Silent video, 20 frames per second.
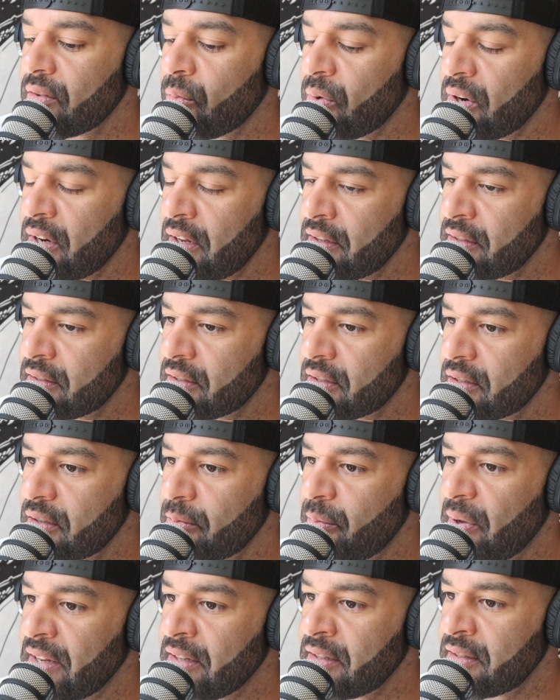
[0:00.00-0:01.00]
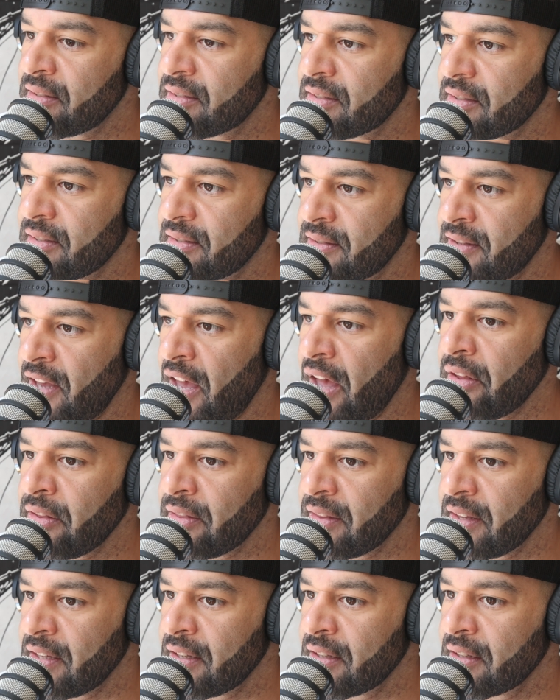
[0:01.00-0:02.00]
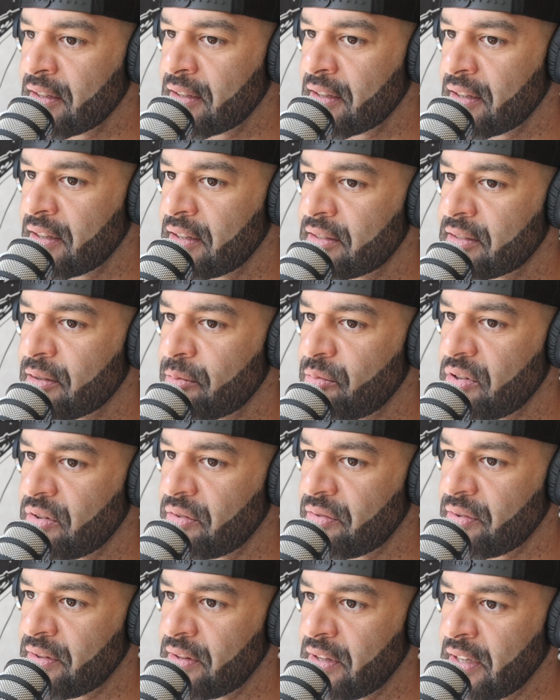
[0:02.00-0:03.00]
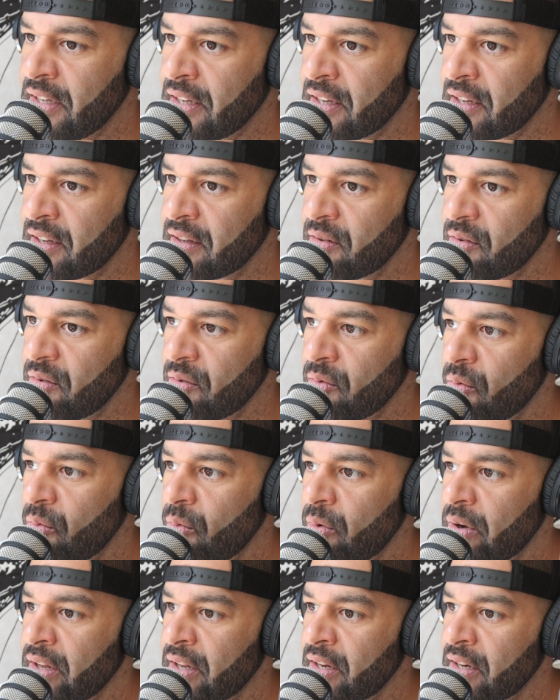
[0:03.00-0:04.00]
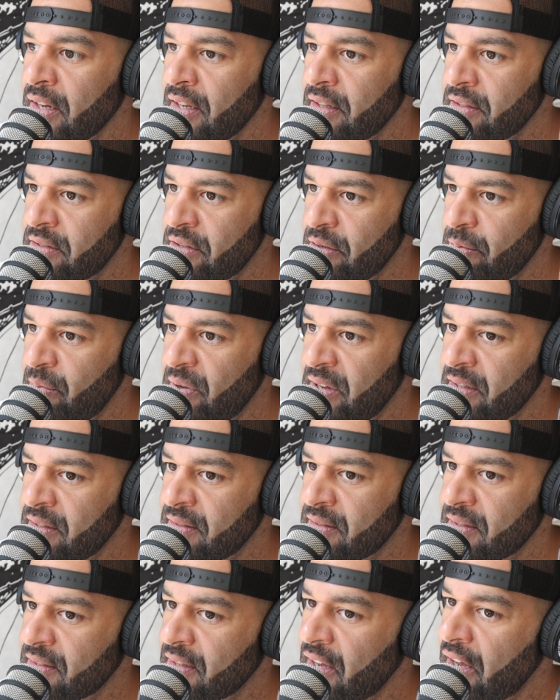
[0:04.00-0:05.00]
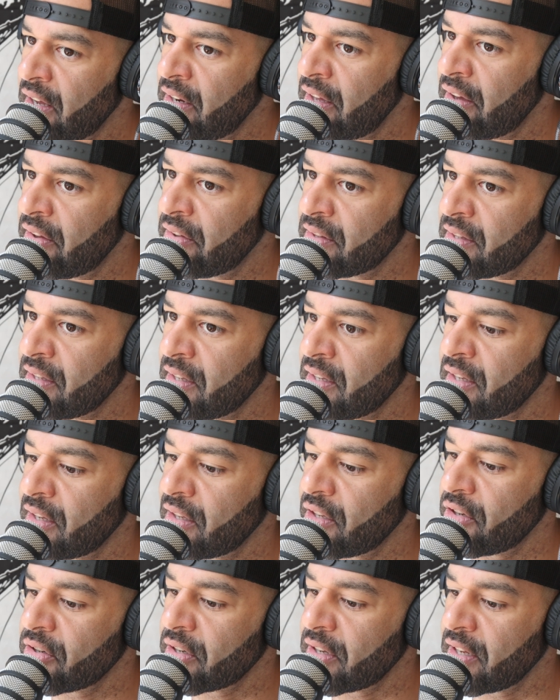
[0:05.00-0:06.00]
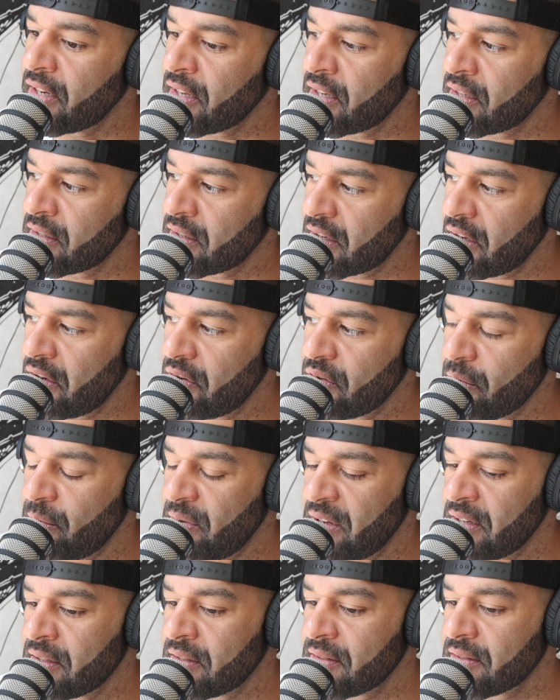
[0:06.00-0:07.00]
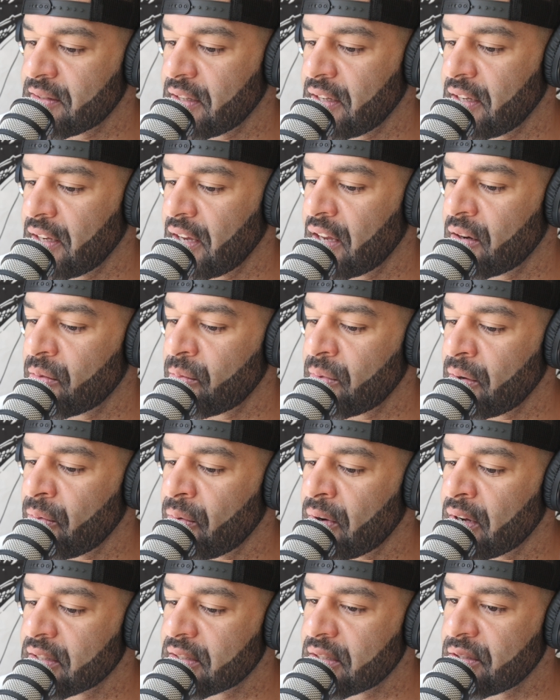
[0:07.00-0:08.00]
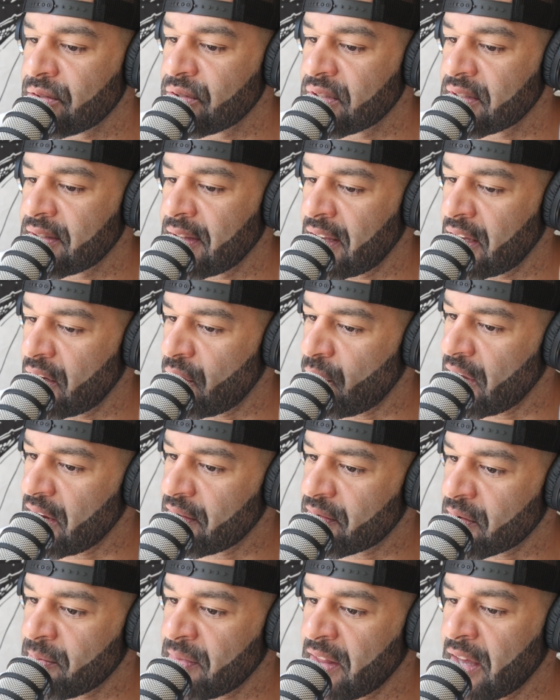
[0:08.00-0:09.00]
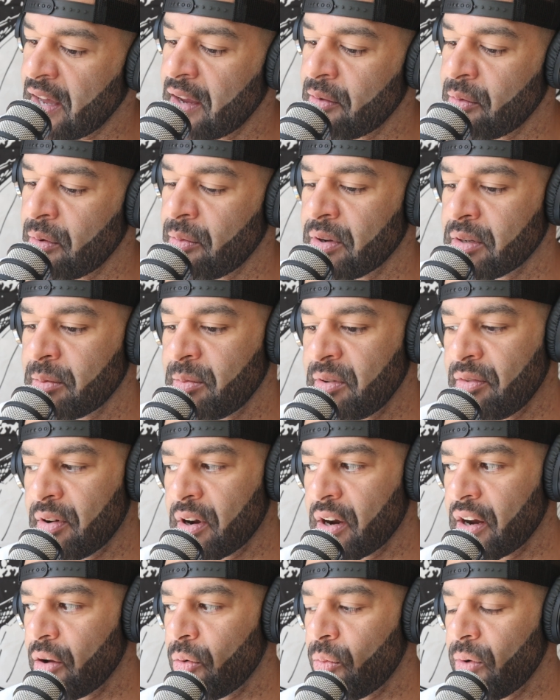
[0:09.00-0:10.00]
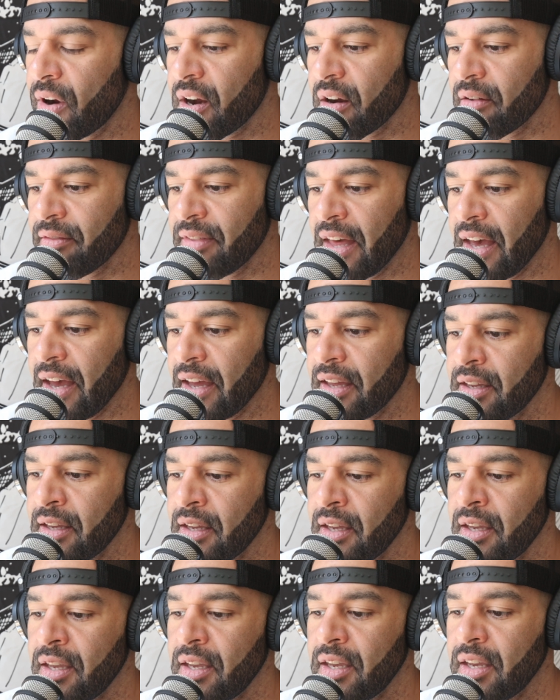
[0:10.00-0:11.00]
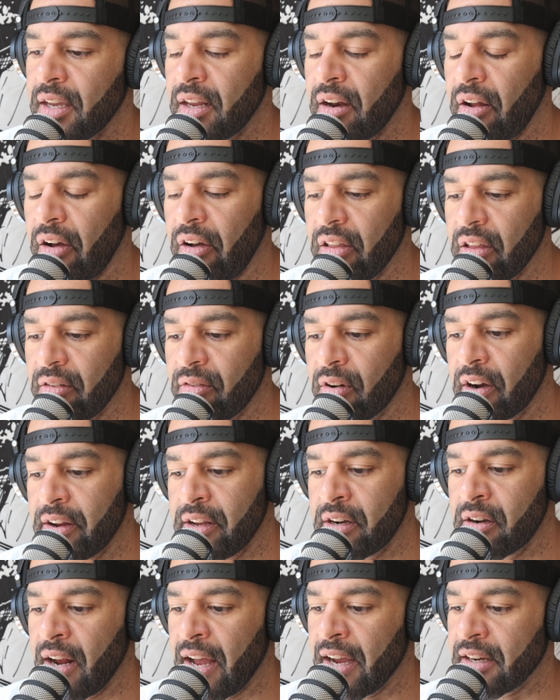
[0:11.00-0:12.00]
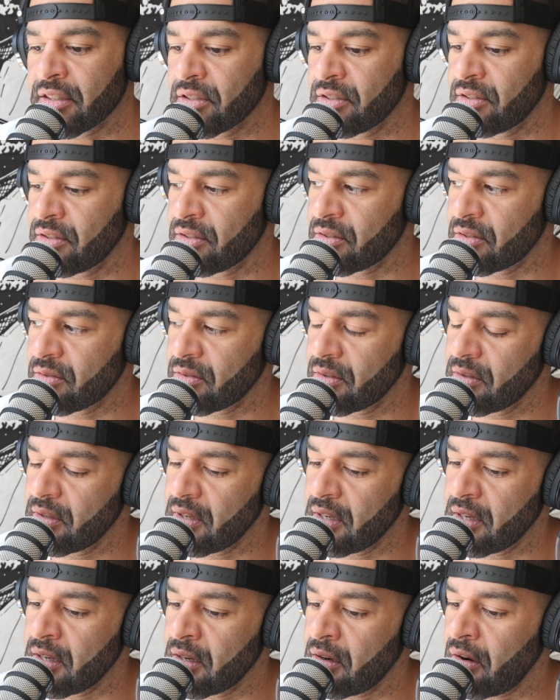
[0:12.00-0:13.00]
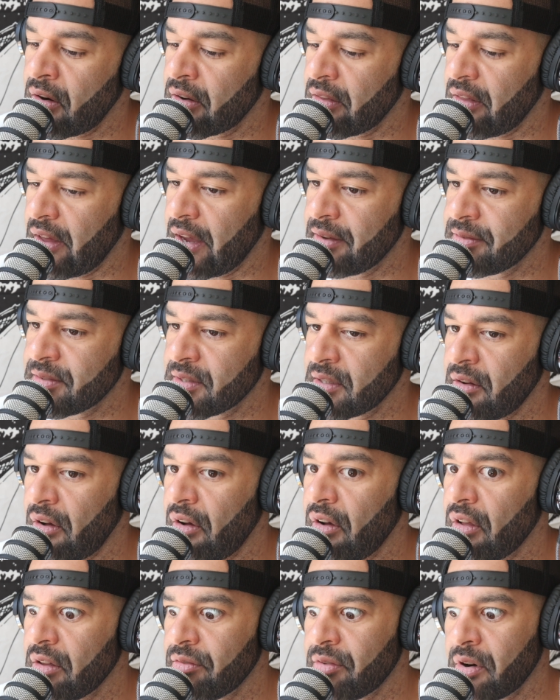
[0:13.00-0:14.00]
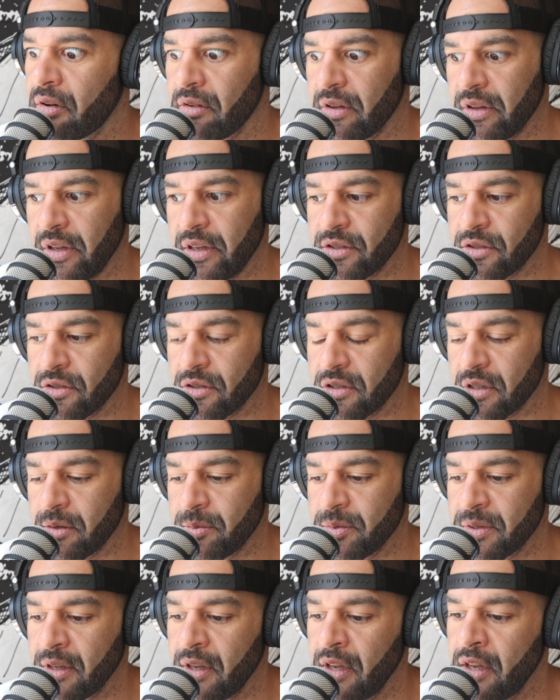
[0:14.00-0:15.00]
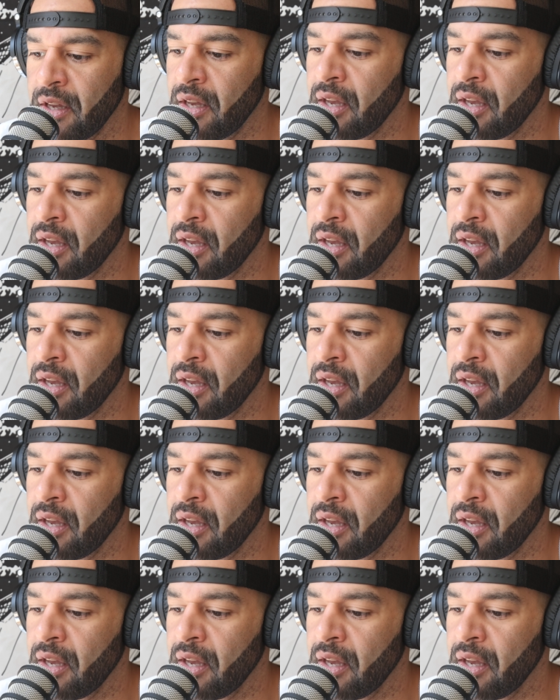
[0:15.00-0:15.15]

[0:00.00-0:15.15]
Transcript: When interdependence is healthy, it's a beautiful thing. When interdependence is unhealthy, you're getting into codependency, and we want to stay away from that, and we want to be very aware of that in all of our interactions in our lives, in all of our relationships.